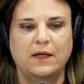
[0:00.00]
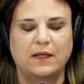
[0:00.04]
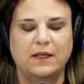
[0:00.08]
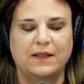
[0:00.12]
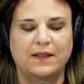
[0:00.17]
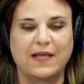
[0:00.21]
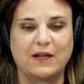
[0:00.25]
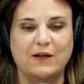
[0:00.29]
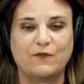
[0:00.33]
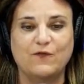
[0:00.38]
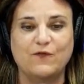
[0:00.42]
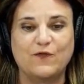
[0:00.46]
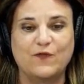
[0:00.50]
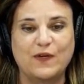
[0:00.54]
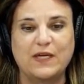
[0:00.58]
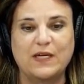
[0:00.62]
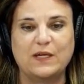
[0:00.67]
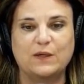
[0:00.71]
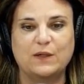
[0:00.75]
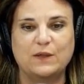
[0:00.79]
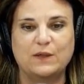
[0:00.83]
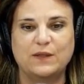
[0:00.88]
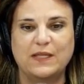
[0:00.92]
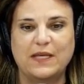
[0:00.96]
that
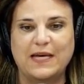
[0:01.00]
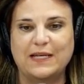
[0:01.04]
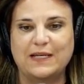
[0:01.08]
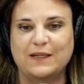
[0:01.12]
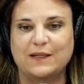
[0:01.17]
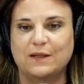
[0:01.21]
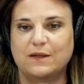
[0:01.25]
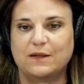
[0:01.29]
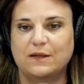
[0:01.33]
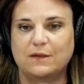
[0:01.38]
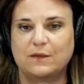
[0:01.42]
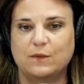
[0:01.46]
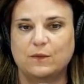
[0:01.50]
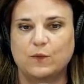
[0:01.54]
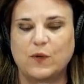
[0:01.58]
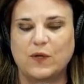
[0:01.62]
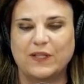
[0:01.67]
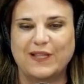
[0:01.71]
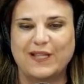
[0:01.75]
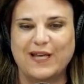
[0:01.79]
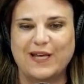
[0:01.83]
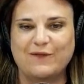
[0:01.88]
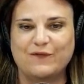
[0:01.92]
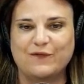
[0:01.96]
feel that
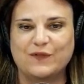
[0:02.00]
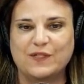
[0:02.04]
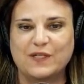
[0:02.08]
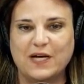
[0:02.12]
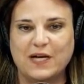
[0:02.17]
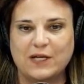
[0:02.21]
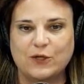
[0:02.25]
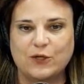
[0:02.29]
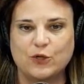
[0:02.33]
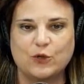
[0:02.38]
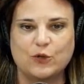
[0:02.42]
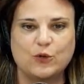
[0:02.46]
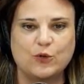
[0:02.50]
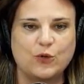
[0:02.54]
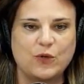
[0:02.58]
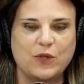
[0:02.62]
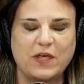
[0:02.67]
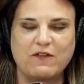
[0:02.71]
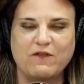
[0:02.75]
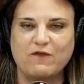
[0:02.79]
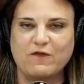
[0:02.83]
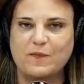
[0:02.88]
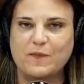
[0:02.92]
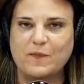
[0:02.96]
what they've done or who
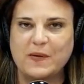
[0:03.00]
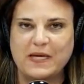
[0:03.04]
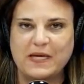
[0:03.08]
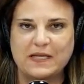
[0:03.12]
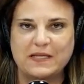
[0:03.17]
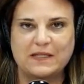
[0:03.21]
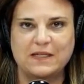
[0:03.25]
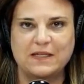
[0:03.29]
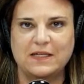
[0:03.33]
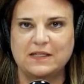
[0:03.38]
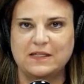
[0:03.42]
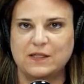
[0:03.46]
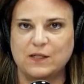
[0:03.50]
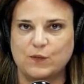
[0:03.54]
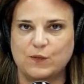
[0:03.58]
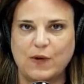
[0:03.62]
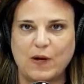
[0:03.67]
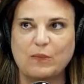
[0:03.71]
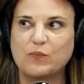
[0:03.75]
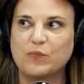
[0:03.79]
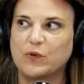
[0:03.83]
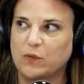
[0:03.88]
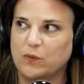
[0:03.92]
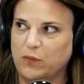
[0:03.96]
they've been is
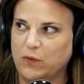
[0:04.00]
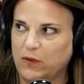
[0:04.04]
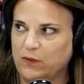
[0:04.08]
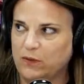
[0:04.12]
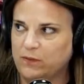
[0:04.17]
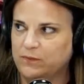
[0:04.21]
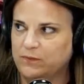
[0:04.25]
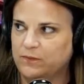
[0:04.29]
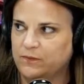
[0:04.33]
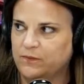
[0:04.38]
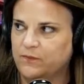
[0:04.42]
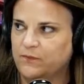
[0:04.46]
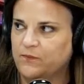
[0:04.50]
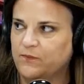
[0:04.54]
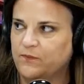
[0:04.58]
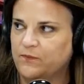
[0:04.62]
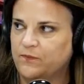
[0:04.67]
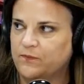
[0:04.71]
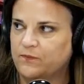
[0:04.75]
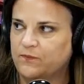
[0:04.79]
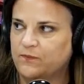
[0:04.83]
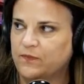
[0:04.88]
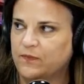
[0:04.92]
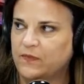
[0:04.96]
irreparable.
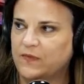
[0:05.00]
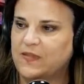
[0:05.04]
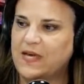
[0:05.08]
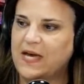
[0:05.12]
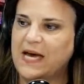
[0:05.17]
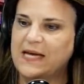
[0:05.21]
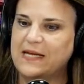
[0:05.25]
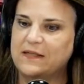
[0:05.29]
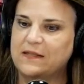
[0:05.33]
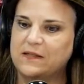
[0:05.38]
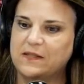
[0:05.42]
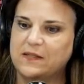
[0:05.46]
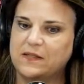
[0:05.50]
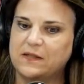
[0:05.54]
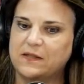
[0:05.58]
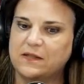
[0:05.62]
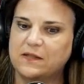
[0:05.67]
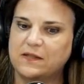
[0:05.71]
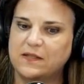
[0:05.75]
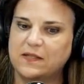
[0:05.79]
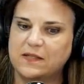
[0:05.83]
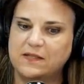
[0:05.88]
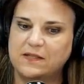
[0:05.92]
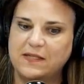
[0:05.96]
That
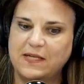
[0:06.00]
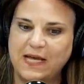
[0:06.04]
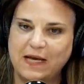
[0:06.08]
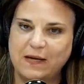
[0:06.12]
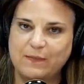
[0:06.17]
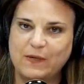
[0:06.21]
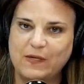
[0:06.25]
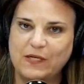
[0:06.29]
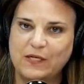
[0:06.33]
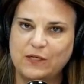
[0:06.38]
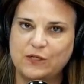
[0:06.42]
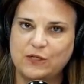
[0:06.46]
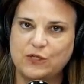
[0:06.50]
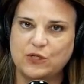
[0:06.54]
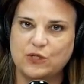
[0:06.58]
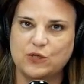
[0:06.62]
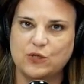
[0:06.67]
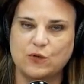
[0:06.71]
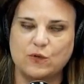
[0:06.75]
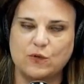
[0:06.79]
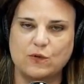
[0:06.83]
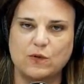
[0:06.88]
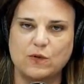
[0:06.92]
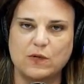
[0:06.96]
the damage
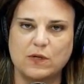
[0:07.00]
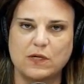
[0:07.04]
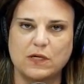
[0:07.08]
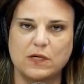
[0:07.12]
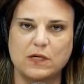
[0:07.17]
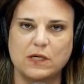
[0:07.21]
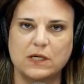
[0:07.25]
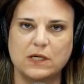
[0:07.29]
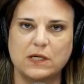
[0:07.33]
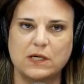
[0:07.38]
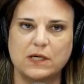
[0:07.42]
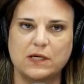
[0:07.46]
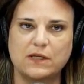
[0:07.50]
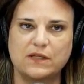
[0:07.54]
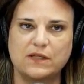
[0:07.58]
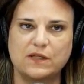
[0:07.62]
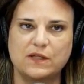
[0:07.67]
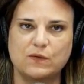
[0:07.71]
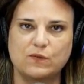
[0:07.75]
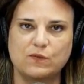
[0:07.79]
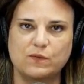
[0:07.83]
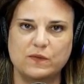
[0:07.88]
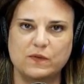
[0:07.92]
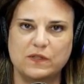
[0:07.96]
or
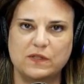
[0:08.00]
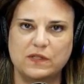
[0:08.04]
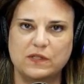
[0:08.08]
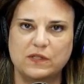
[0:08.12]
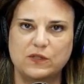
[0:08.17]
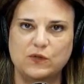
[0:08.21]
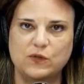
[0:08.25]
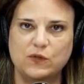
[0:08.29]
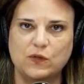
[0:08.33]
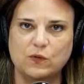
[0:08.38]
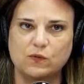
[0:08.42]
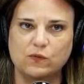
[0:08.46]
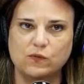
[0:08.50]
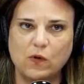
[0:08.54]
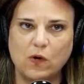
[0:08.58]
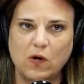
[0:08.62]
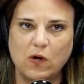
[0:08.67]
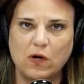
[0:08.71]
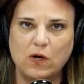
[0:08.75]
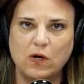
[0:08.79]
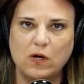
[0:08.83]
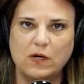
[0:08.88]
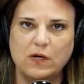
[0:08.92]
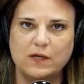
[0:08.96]
the
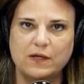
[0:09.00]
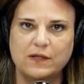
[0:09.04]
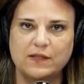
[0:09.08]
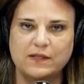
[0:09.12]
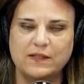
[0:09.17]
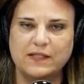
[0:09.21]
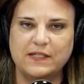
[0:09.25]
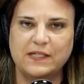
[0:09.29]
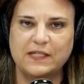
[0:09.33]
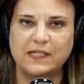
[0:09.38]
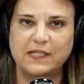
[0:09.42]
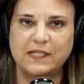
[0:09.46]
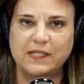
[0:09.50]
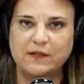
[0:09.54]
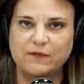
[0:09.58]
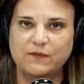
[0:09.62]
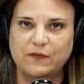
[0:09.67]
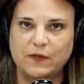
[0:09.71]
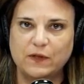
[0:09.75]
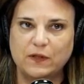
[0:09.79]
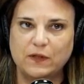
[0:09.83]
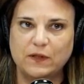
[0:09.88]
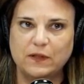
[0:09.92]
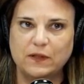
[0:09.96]
wrong, the
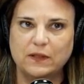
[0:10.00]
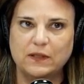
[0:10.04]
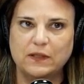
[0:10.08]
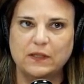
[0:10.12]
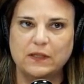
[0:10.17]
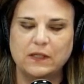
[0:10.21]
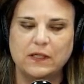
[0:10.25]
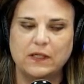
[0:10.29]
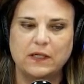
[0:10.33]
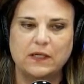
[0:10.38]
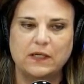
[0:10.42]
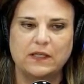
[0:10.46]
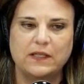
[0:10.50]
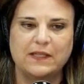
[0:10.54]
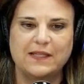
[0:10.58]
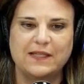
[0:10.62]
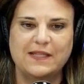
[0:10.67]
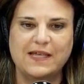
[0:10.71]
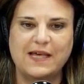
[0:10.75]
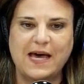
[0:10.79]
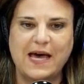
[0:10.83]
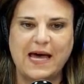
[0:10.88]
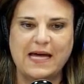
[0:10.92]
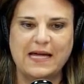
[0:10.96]
evil
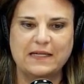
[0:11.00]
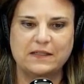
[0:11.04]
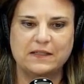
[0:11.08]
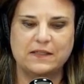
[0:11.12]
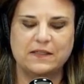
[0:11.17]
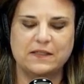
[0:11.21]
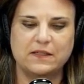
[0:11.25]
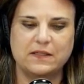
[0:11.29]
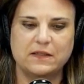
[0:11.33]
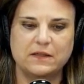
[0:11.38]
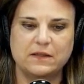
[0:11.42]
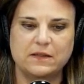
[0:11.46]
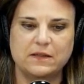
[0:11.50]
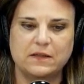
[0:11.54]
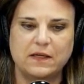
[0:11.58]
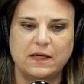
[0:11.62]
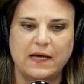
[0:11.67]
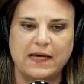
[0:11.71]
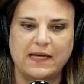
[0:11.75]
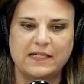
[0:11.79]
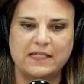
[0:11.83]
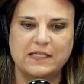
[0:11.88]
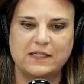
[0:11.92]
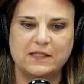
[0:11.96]
that
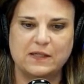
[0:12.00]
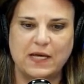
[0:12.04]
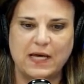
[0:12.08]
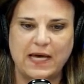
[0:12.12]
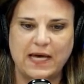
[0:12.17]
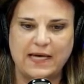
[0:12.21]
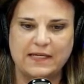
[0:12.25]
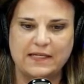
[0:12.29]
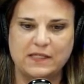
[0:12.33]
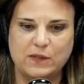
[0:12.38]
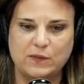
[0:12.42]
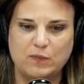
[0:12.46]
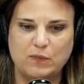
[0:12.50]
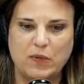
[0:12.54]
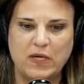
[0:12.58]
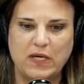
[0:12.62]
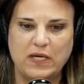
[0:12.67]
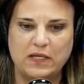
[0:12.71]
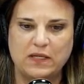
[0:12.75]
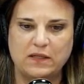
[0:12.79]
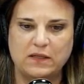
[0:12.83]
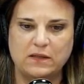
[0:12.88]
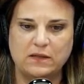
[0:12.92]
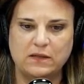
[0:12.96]
has
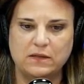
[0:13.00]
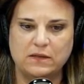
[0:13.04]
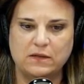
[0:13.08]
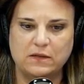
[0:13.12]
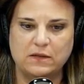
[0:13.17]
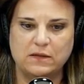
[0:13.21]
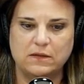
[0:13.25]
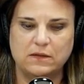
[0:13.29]
been